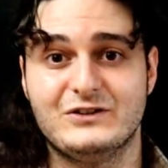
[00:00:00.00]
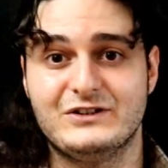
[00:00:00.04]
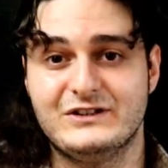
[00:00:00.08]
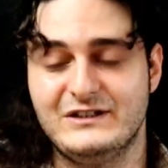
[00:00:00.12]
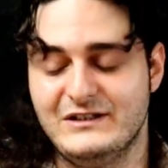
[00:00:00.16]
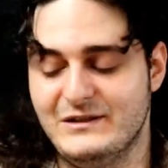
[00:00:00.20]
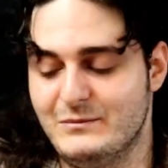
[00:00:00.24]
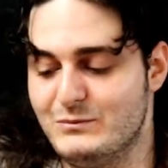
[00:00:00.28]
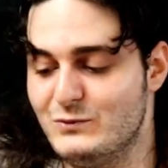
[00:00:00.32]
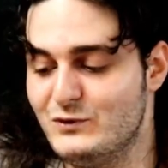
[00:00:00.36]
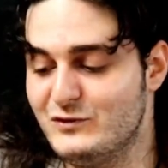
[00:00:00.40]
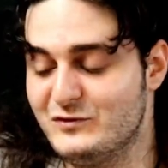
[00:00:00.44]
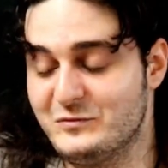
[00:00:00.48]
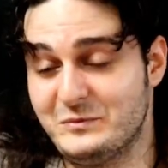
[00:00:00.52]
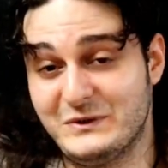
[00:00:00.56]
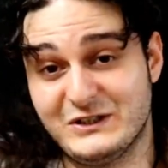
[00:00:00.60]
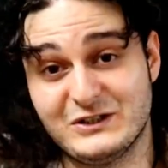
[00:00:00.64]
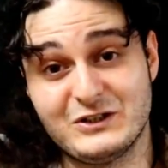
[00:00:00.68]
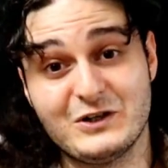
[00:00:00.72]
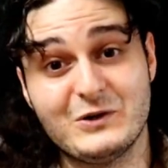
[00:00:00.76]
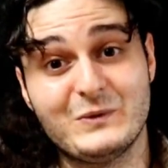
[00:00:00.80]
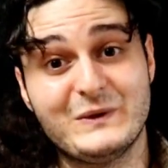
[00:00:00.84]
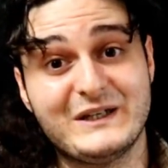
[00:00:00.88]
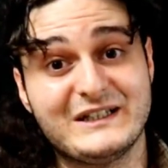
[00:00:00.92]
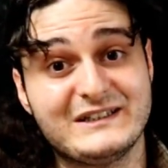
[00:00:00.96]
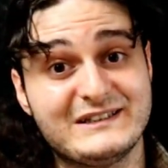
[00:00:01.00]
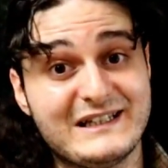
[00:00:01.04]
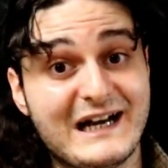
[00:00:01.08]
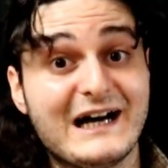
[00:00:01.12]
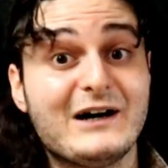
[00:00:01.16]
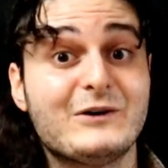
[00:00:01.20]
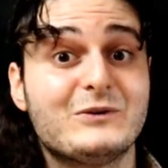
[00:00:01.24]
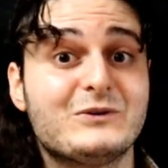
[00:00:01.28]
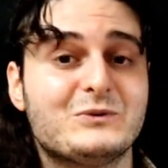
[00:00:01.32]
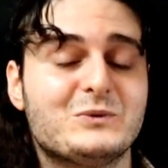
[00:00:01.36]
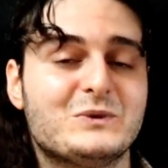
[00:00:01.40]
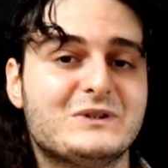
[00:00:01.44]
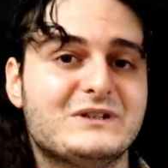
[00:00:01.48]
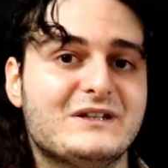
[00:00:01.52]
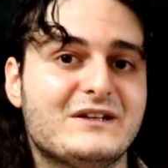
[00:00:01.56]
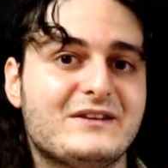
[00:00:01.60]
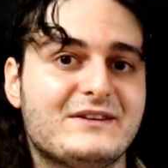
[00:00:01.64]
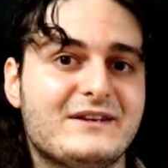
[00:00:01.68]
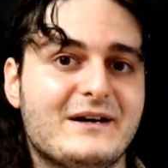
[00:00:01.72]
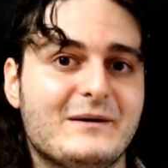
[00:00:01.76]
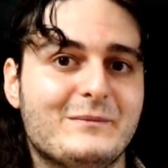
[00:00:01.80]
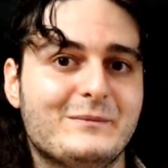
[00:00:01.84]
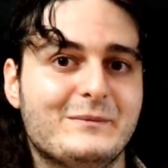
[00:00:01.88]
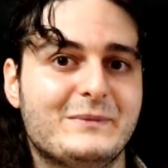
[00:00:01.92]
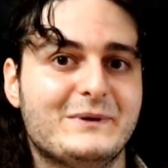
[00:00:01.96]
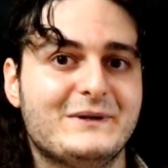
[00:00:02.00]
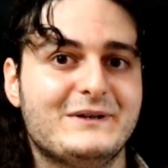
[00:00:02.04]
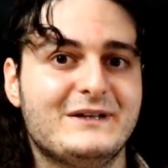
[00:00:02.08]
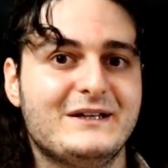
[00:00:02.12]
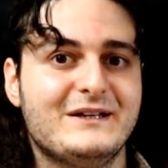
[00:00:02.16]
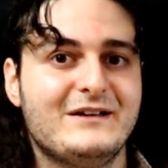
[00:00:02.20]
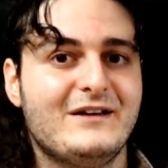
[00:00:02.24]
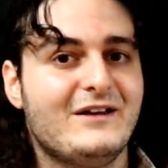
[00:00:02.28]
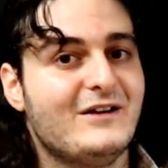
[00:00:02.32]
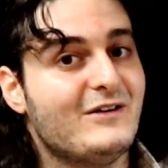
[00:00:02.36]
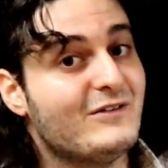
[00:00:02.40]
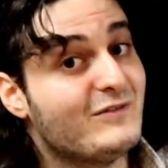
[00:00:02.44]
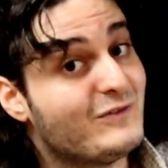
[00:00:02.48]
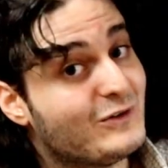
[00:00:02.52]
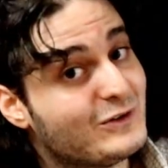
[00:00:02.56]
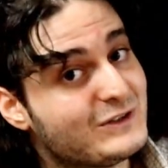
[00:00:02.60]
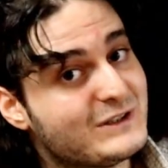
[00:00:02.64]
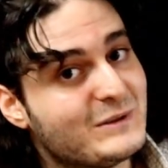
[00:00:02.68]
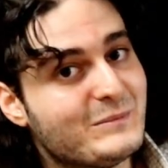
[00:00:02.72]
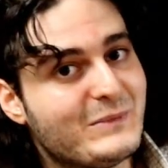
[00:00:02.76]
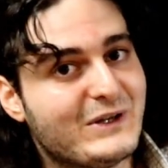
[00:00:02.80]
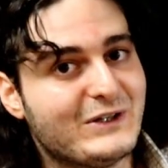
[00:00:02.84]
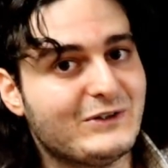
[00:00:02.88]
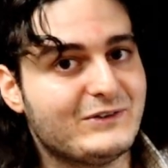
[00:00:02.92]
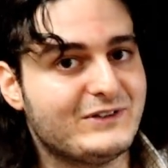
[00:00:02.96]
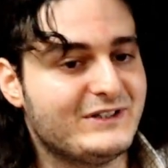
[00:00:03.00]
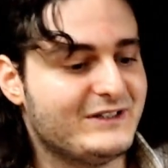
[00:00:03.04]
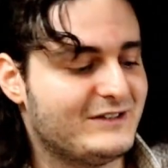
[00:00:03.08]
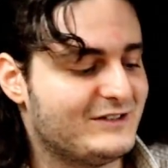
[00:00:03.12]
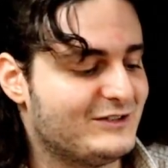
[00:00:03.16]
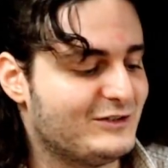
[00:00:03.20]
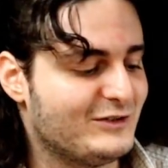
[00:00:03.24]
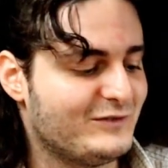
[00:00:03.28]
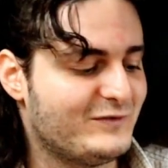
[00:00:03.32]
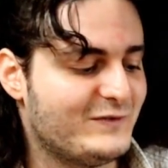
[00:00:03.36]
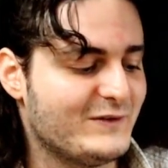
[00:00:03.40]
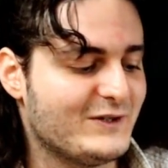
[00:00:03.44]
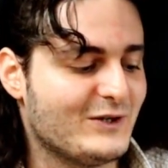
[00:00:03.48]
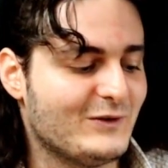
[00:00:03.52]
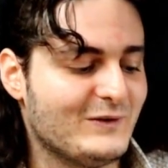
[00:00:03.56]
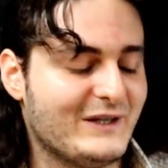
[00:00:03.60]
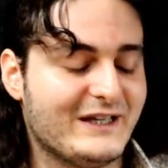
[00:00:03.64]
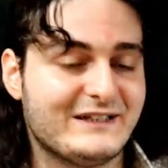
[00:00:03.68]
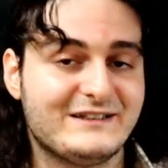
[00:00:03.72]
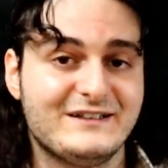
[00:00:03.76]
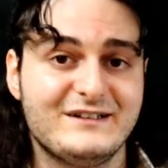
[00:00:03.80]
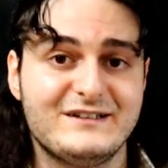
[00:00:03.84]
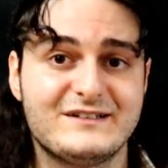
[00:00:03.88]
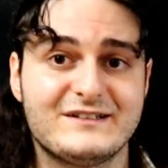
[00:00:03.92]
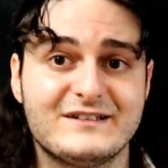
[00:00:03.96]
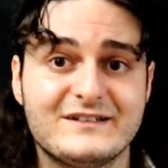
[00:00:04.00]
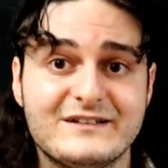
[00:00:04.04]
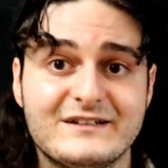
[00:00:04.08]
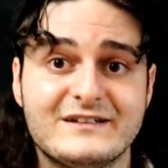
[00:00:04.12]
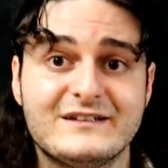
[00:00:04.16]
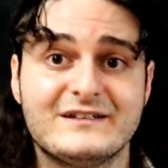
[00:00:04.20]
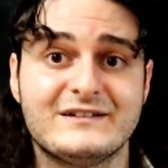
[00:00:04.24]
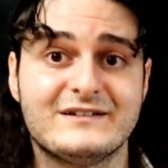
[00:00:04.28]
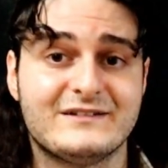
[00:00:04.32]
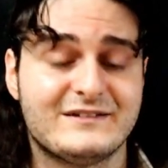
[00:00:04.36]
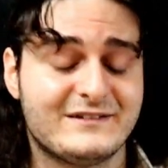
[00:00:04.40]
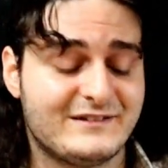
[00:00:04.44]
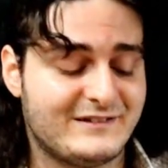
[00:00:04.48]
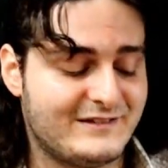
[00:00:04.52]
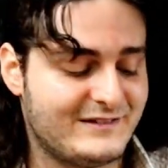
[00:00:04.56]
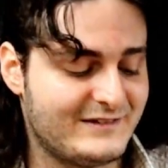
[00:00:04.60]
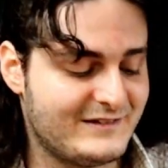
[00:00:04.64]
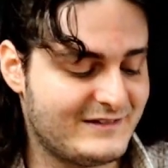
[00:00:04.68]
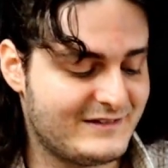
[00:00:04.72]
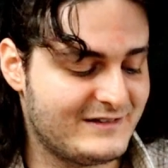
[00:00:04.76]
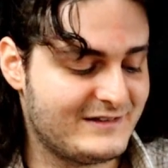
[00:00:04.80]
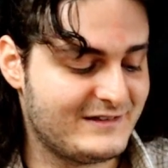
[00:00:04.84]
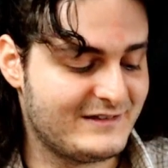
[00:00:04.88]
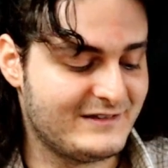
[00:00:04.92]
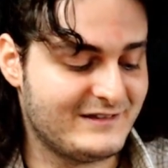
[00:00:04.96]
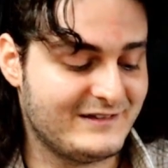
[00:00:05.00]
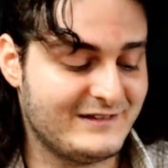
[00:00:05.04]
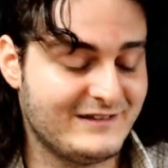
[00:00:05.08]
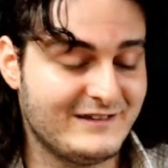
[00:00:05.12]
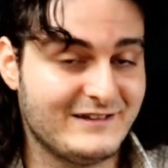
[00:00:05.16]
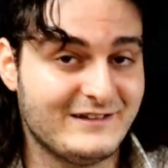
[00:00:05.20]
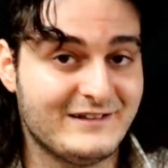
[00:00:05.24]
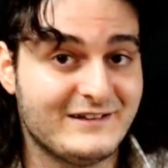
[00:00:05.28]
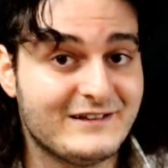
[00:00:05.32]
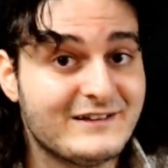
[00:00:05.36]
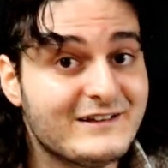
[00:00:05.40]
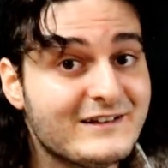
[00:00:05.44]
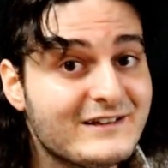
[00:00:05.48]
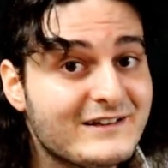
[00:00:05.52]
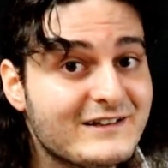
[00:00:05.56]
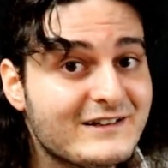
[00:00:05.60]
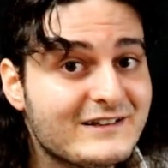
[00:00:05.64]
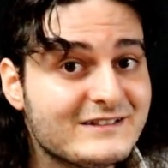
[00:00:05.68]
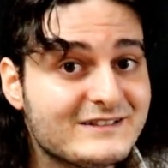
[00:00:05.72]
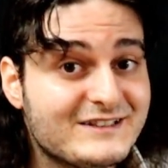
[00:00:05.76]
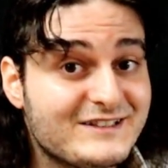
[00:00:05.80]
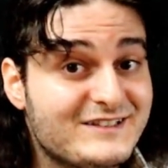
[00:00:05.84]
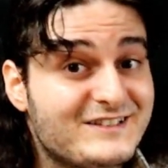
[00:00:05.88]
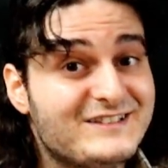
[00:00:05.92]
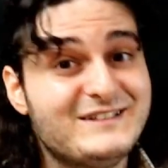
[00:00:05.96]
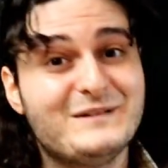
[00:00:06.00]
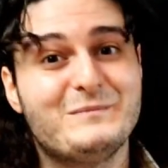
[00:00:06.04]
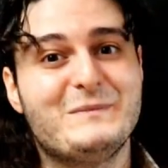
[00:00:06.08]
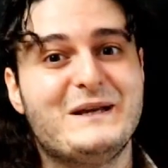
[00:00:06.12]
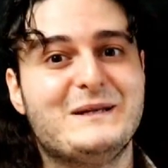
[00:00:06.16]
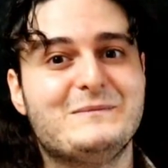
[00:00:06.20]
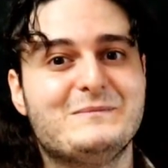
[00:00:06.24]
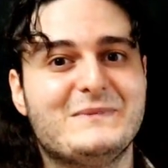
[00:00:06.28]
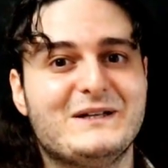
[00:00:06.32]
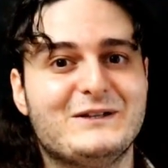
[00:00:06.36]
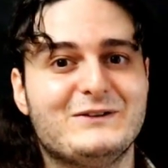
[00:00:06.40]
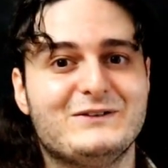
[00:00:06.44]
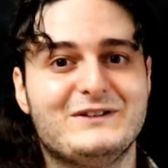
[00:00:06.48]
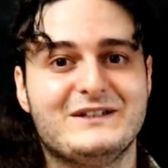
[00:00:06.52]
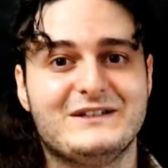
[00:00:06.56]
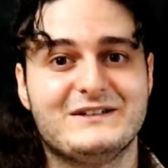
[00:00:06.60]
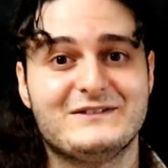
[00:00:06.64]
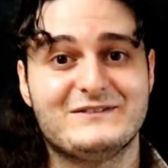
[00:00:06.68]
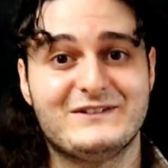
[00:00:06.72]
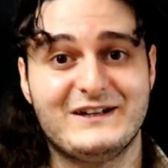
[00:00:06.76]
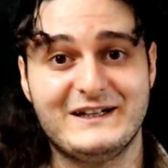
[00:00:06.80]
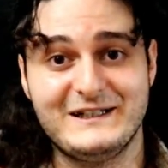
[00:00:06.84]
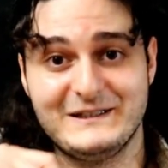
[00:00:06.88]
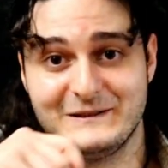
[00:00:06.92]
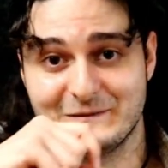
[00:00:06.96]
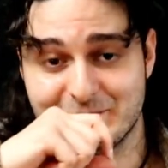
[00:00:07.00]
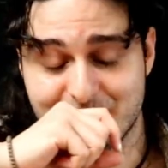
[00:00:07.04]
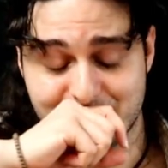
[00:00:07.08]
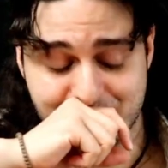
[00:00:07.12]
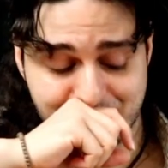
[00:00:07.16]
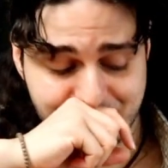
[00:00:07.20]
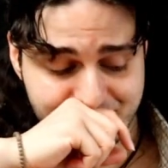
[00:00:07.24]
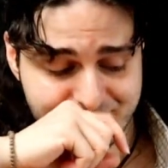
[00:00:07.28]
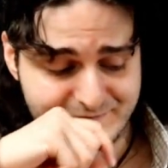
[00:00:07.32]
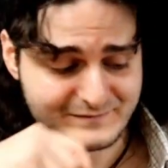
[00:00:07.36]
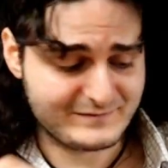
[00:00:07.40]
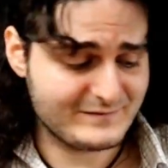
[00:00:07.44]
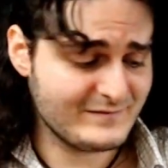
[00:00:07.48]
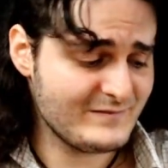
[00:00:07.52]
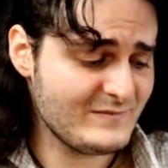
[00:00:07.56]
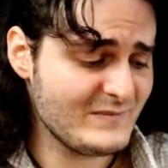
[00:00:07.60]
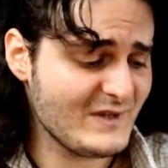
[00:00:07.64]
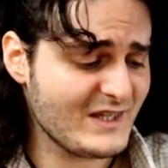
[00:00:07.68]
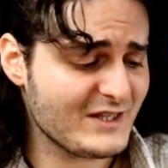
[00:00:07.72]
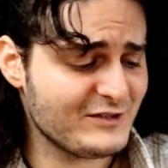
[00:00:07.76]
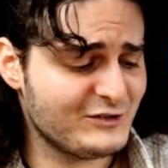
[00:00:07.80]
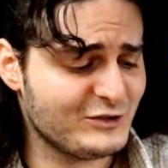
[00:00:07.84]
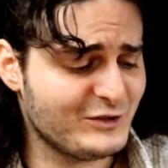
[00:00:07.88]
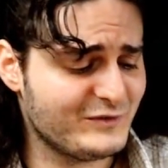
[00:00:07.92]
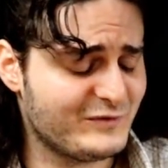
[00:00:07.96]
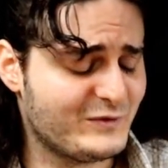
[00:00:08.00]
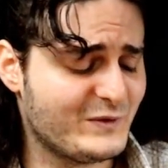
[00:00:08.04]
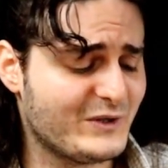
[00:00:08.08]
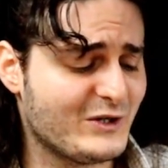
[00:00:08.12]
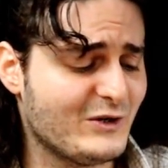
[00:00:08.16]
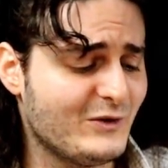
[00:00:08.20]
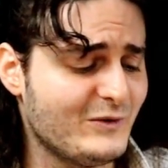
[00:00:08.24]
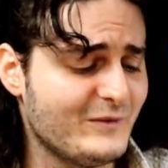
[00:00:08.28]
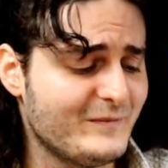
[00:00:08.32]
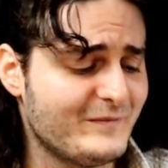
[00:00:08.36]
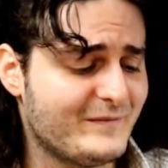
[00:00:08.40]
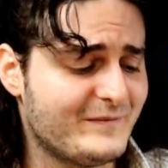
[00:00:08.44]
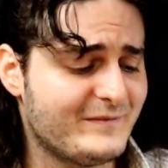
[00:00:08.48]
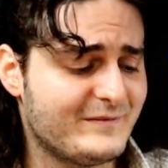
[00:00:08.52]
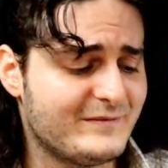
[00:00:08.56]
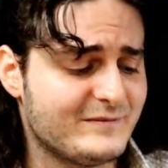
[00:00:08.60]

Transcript: on the movement going down with the thumb for the melody. So if we go like this, this is the main melody, right? So if we go,